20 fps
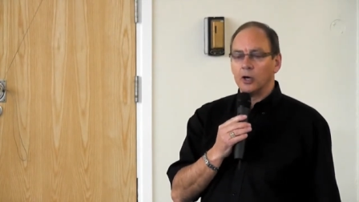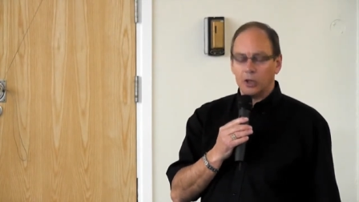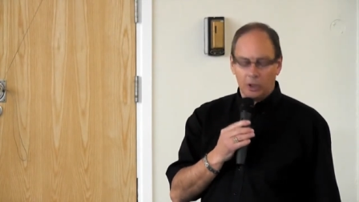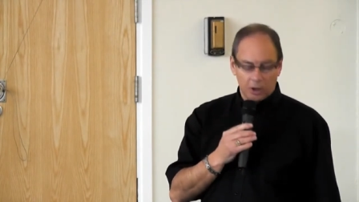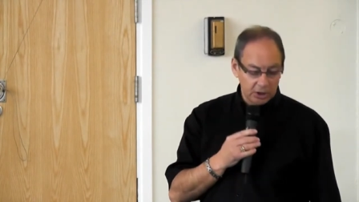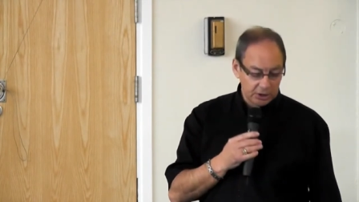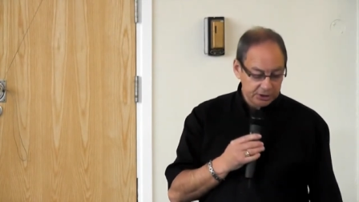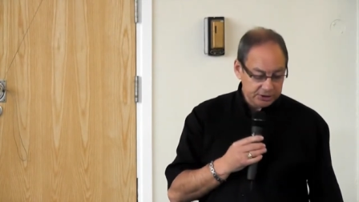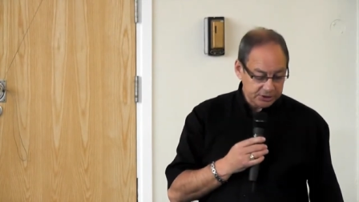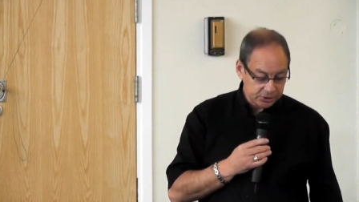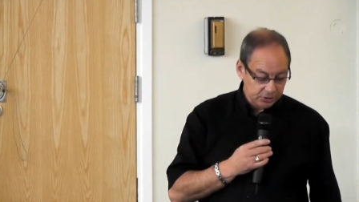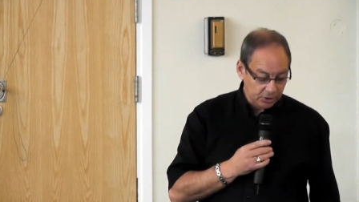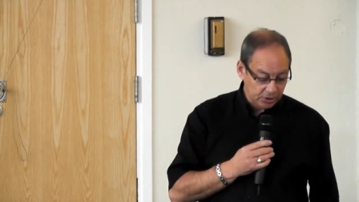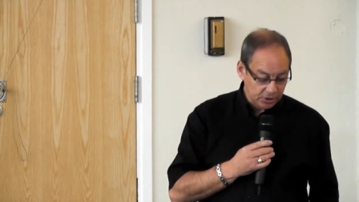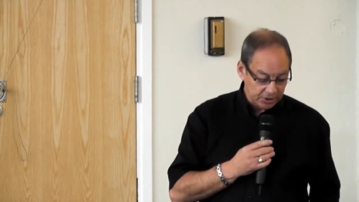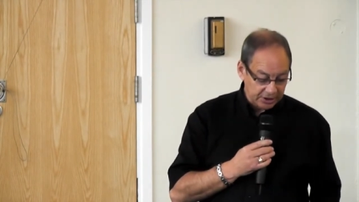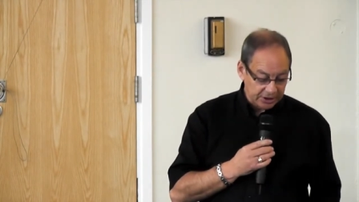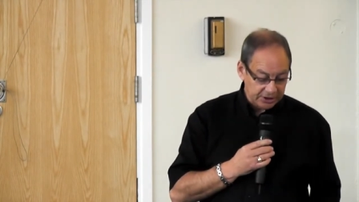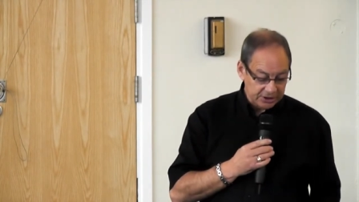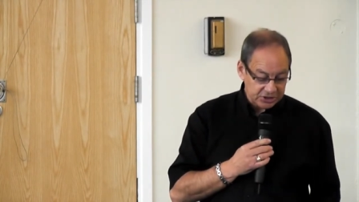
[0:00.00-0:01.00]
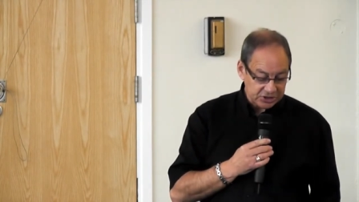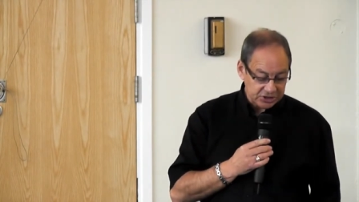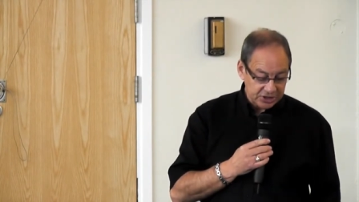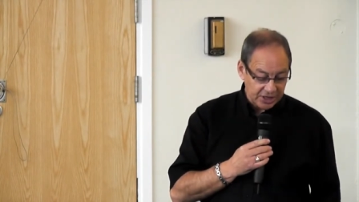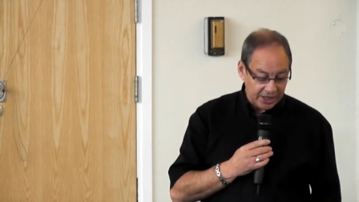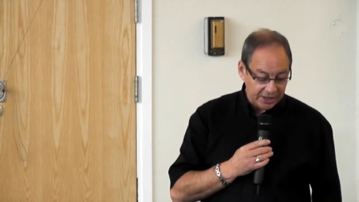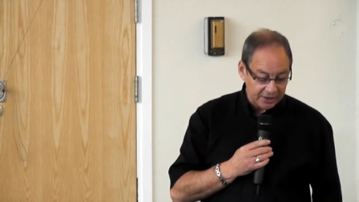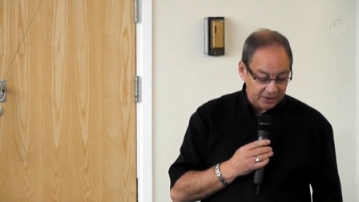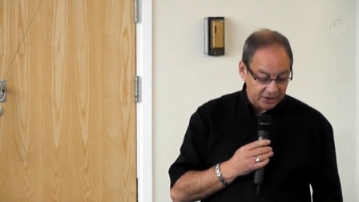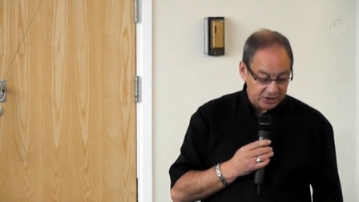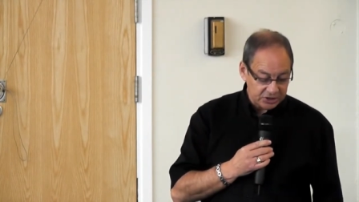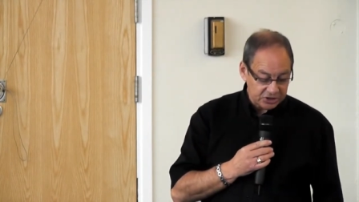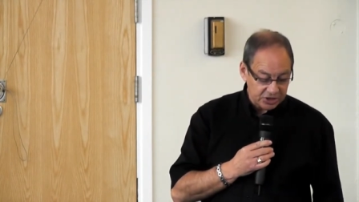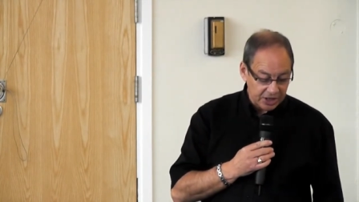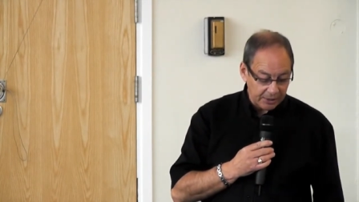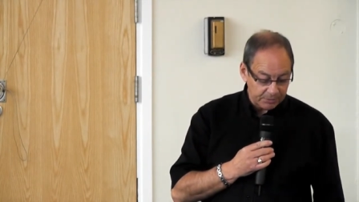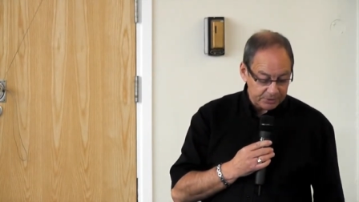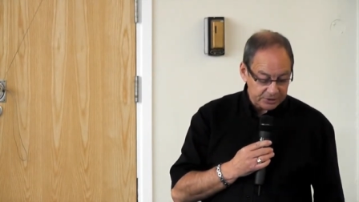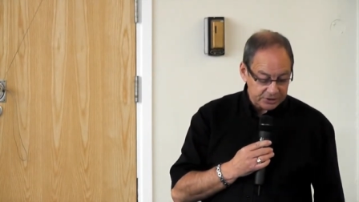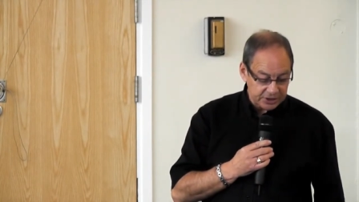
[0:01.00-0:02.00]
Also, inside
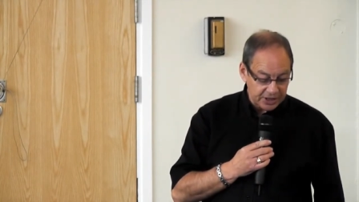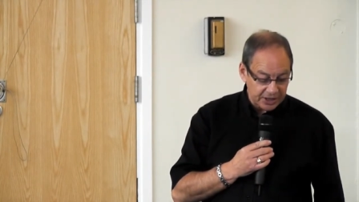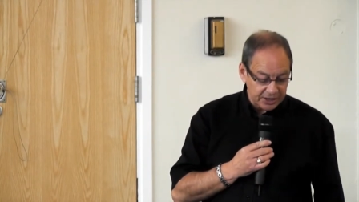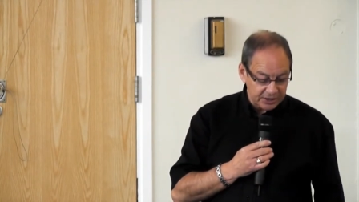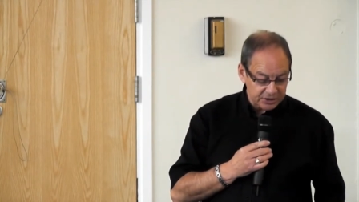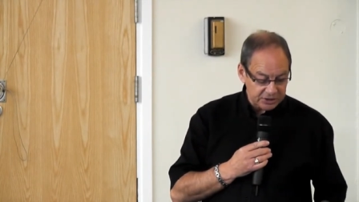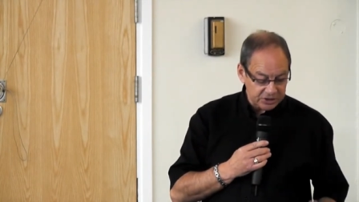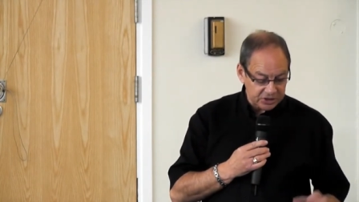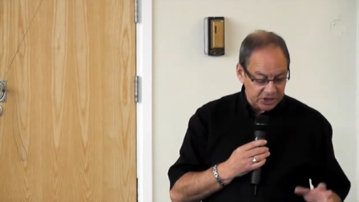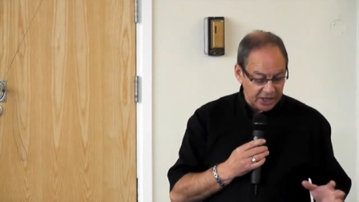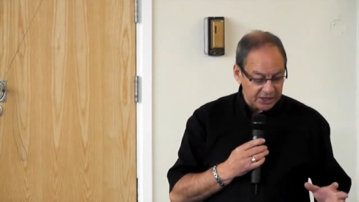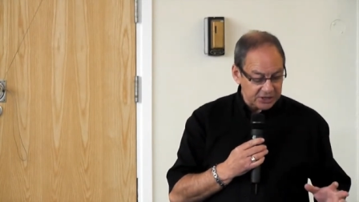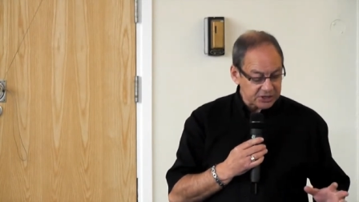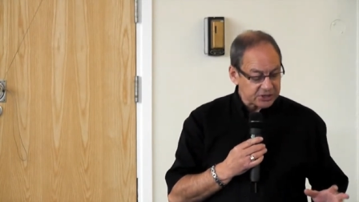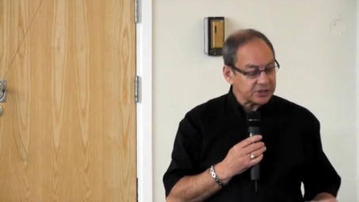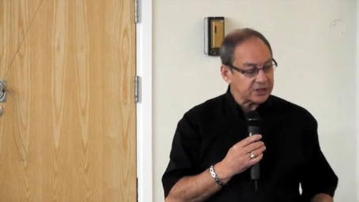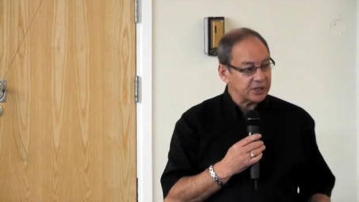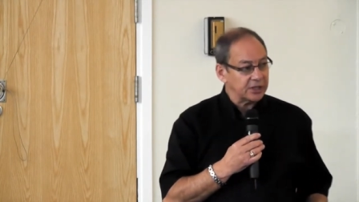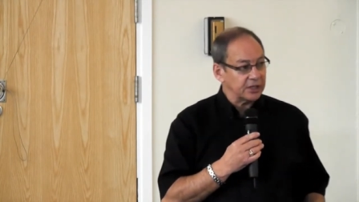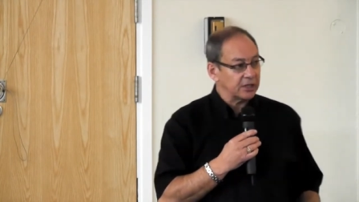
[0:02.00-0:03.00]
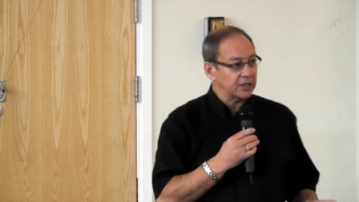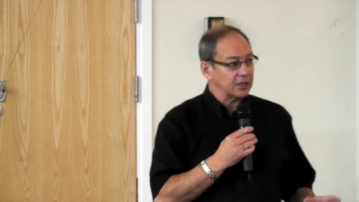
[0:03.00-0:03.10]
the chest,